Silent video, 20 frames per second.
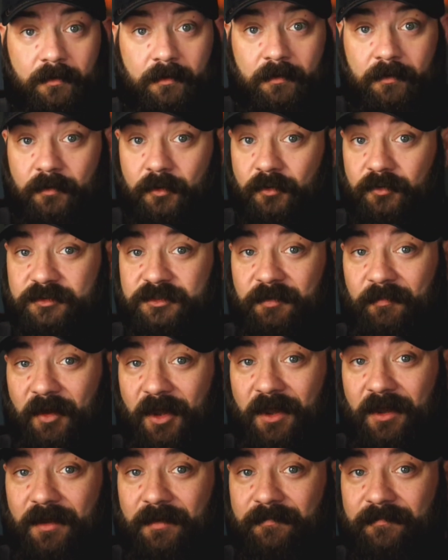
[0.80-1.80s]
Who's the
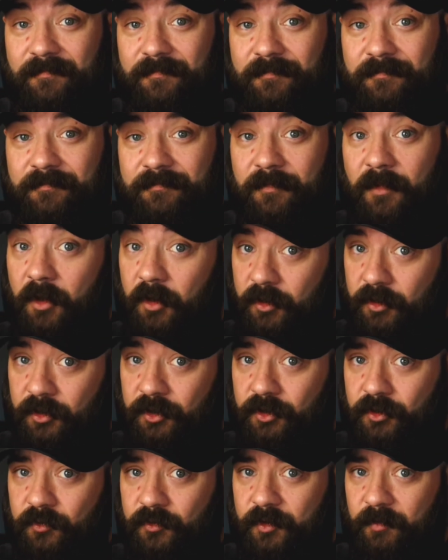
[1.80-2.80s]
bomb?
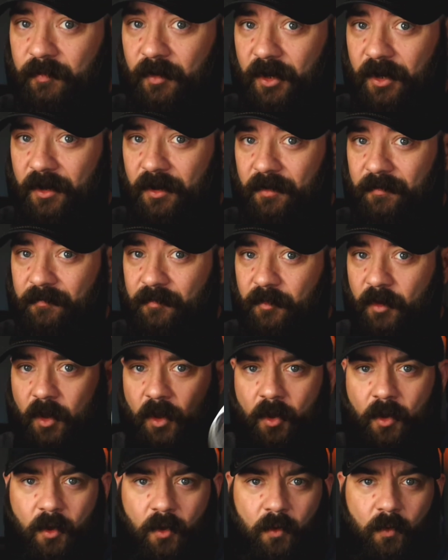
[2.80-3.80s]
You the bomb.
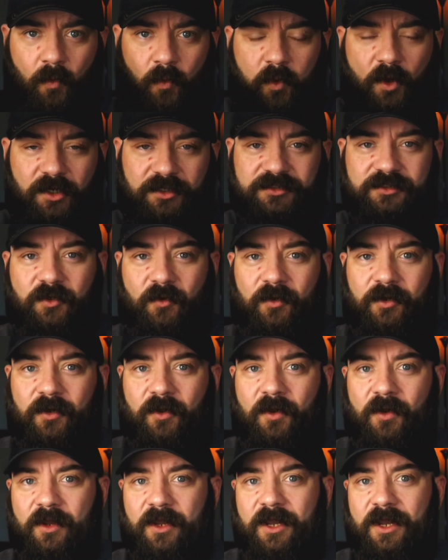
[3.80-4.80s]
What is going on,
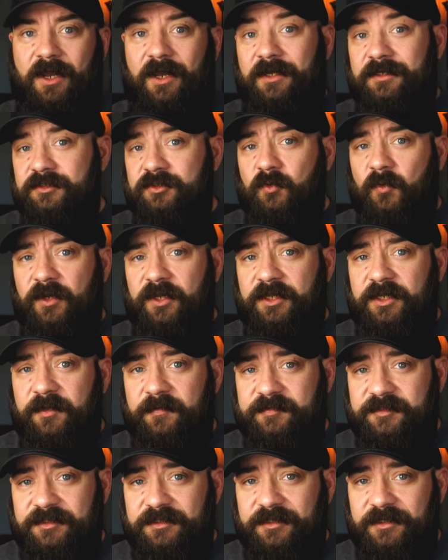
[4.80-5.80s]
guys? Dwayne
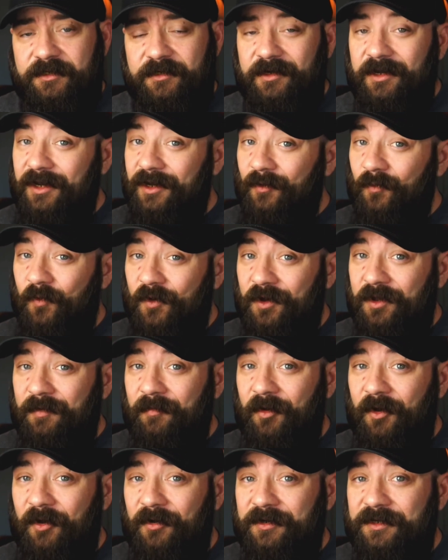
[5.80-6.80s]
Gibson here, and welcome
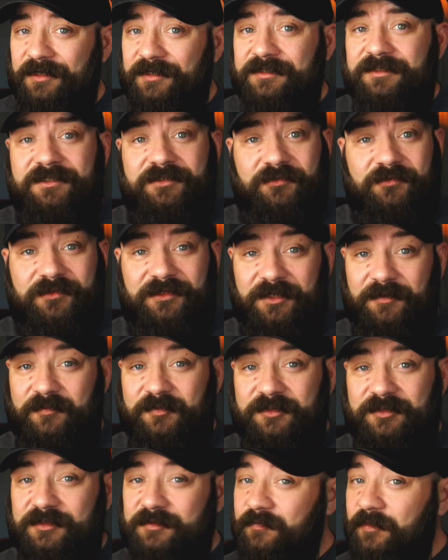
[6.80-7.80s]
on in to Gibson's
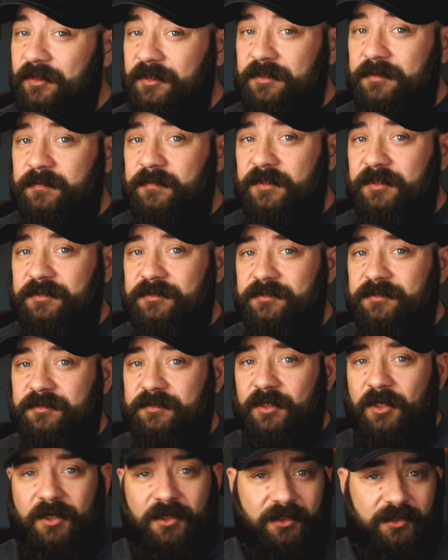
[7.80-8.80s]
Beard Adventures,
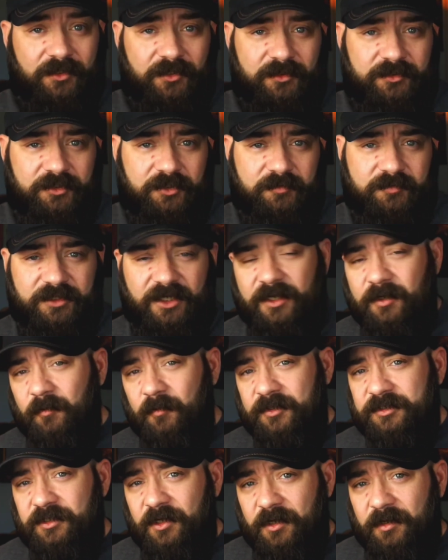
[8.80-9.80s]
the YouTube channel where we
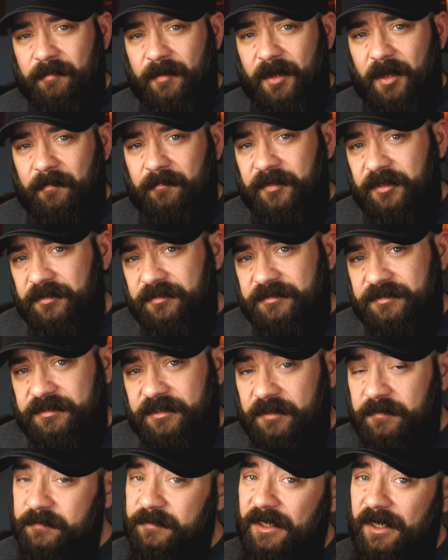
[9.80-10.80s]
talk about beard stuff,
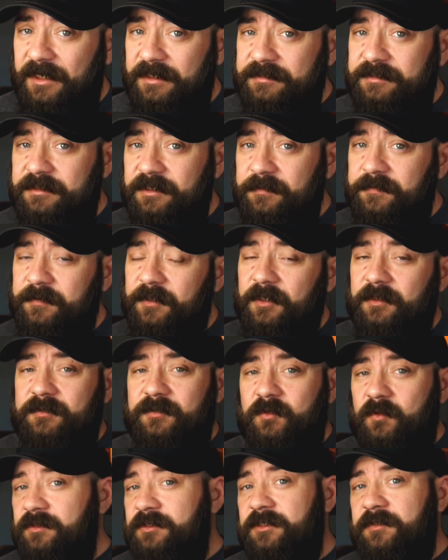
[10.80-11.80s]
guy stuff, and all sorts
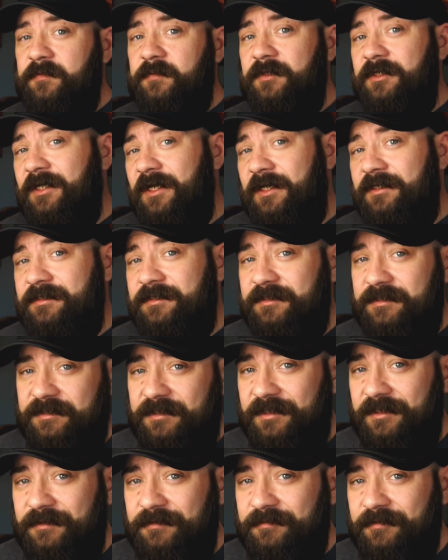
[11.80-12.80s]
of different kinds of
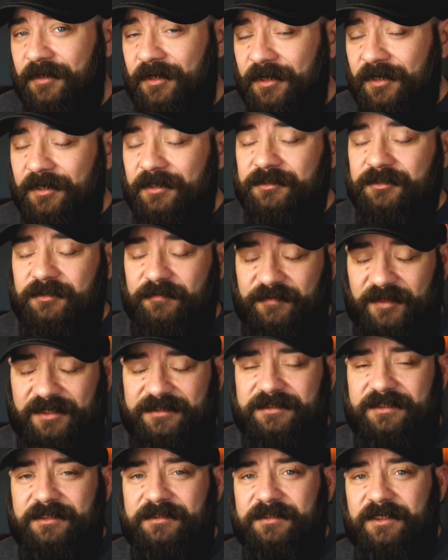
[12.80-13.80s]
stuff. So if that
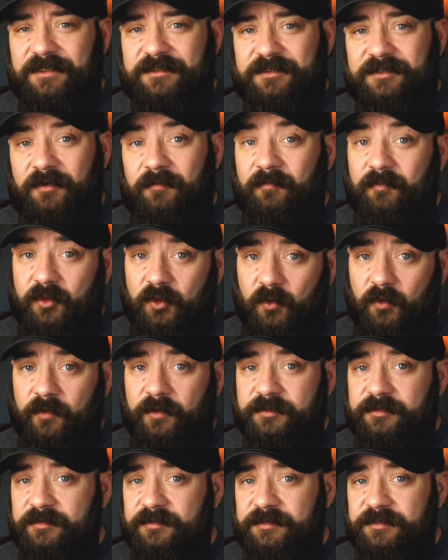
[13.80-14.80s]
sounds like something you're
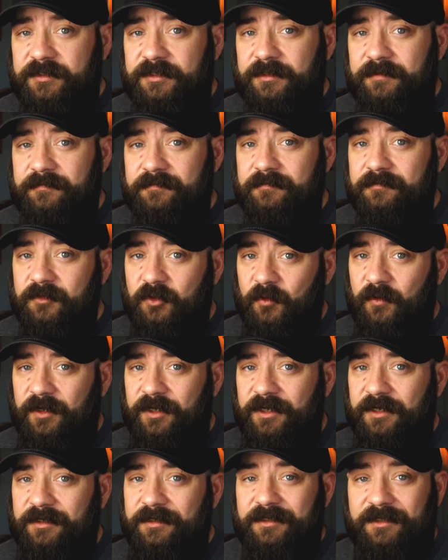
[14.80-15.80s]
interested in, go
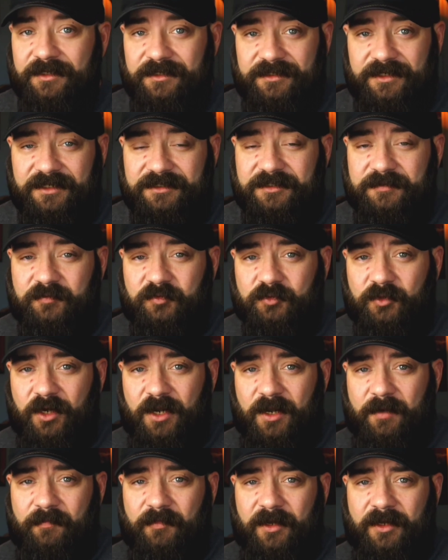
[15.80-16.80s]
ahead, hit that subscribe
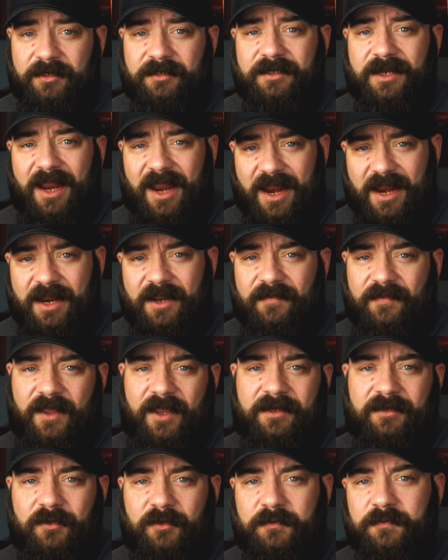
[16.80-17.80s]
button and that
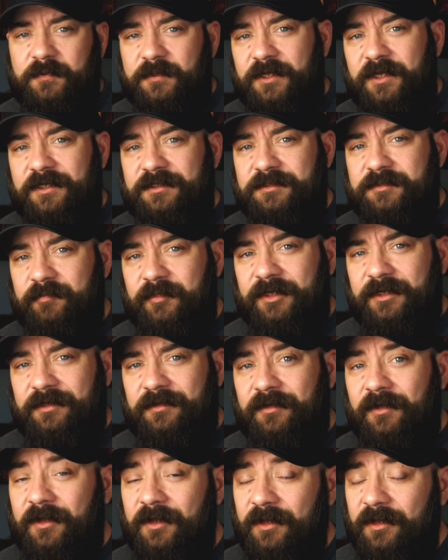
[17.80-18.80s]
notification bell.
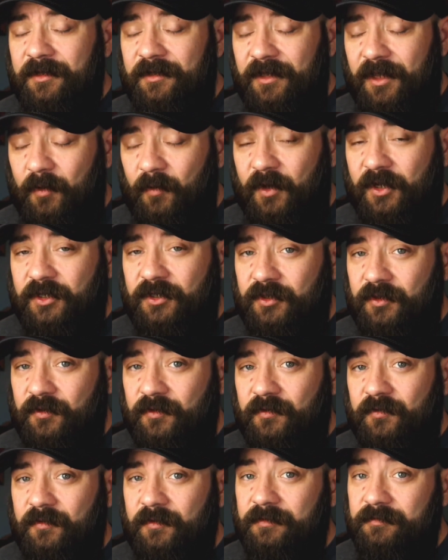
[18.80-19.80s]
That way you
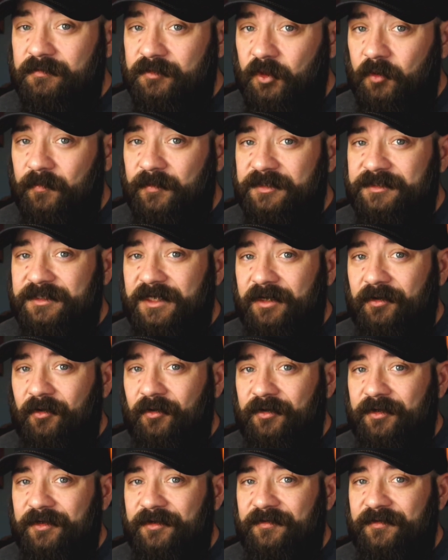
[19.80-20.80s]
don't miss out on
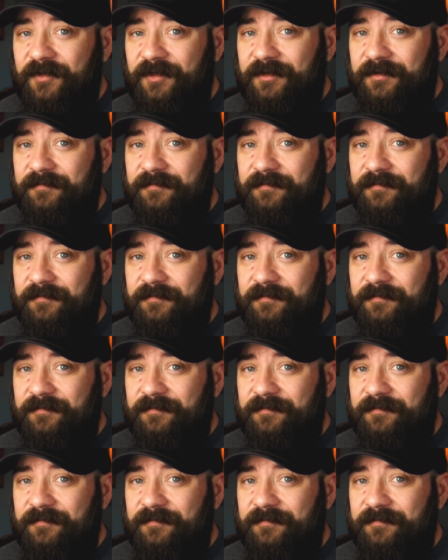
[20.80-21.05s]
anything.